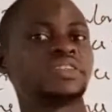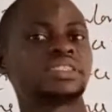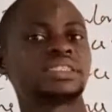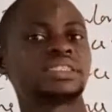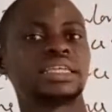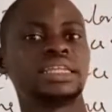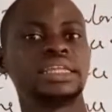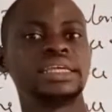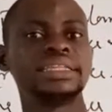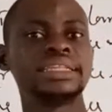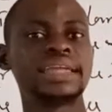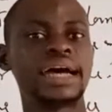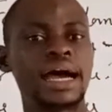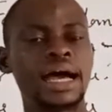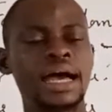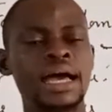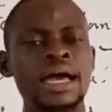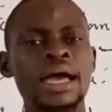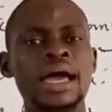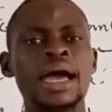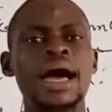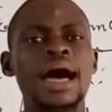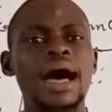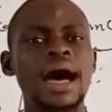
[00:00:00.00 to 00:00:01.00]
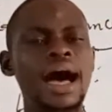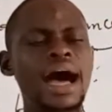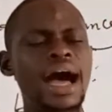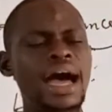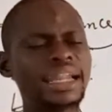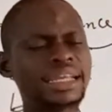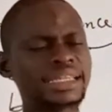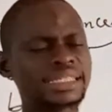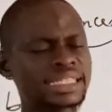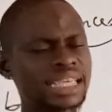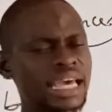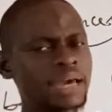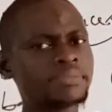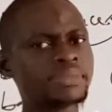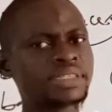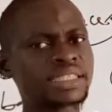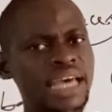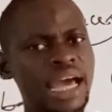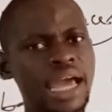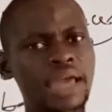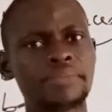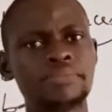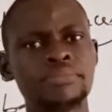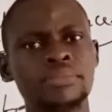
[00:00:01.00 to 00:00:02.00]
a cylinder. At the
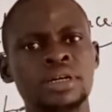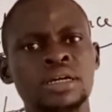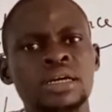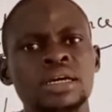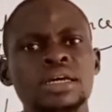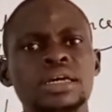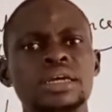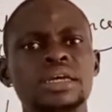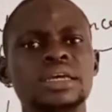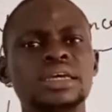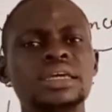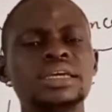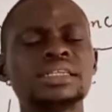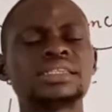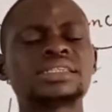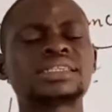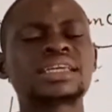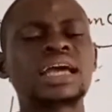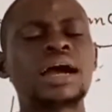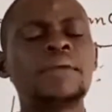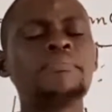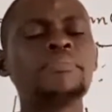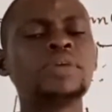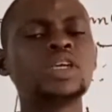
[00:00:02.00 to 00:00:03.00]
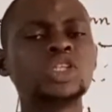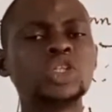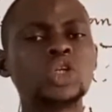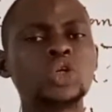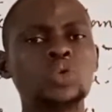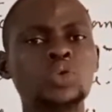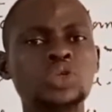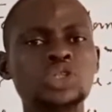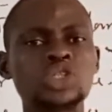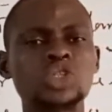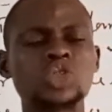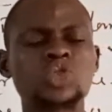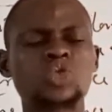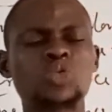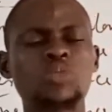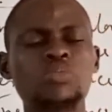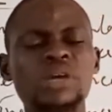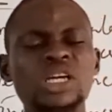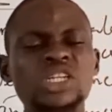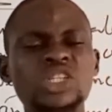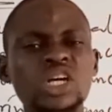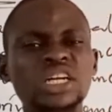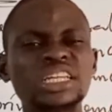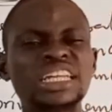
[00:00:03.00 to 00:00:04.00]
same time, it can be used to
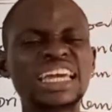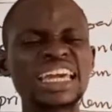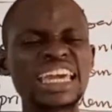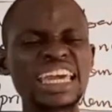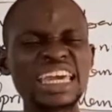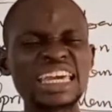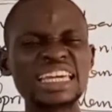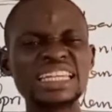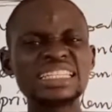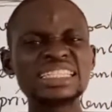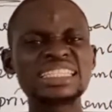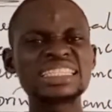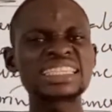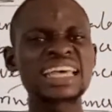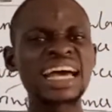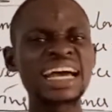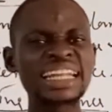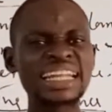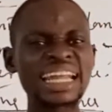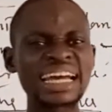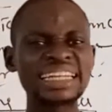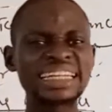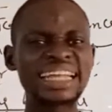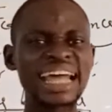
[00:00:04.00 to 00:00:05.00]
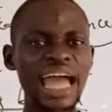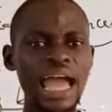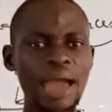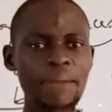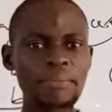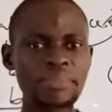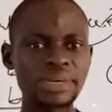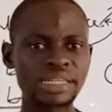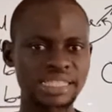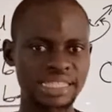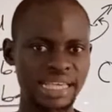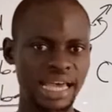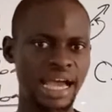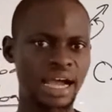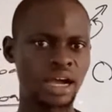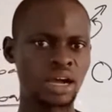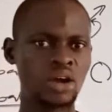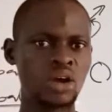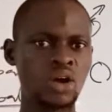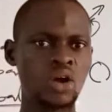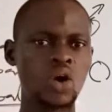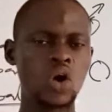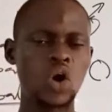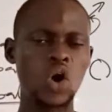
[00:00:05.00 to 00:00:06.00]
measure the internal diameter
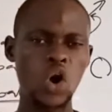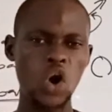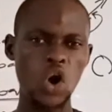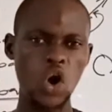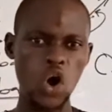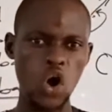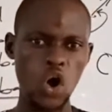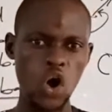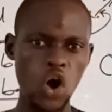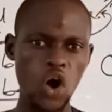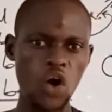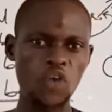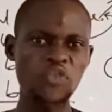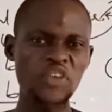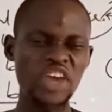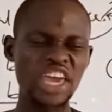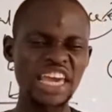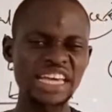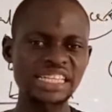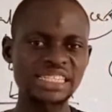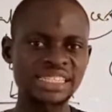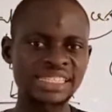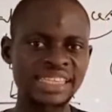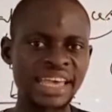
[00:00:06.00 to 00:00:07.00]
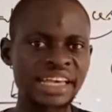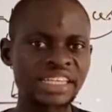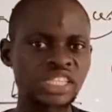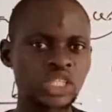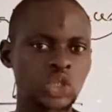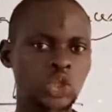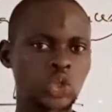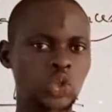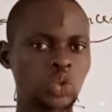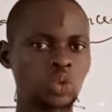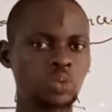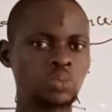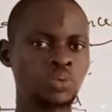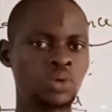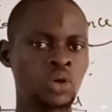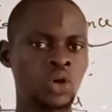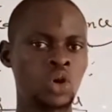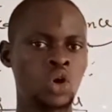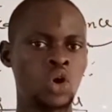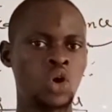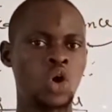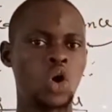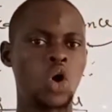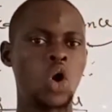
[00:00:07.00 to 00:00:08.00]
of a test tube
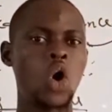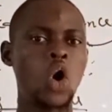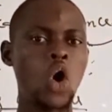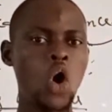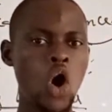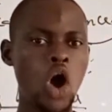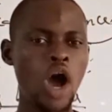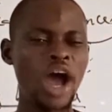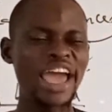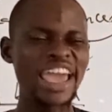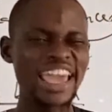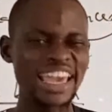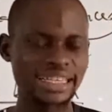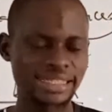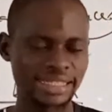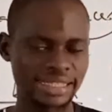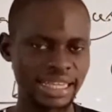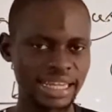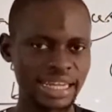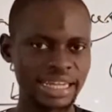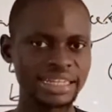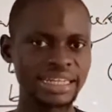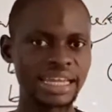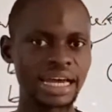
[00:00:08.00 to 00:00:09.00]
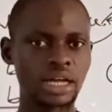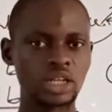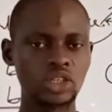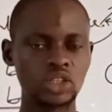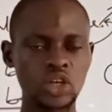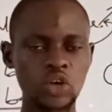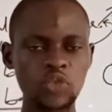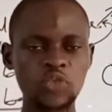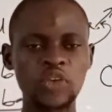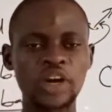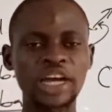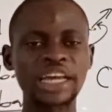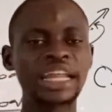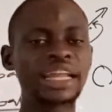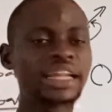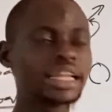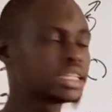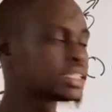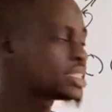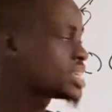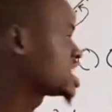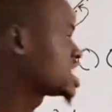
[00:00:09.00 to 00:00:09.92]
or a cylinder. Don't forget that the